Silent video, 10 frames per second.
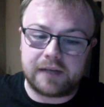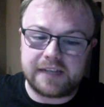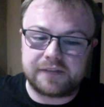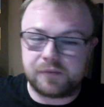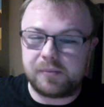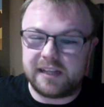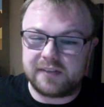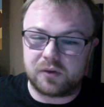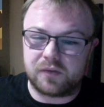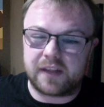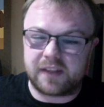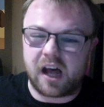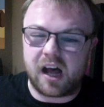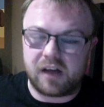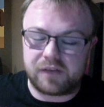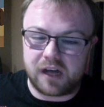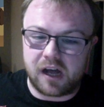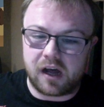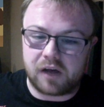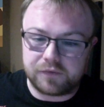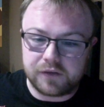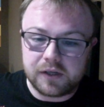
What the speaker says: is for me sort of like the half and half.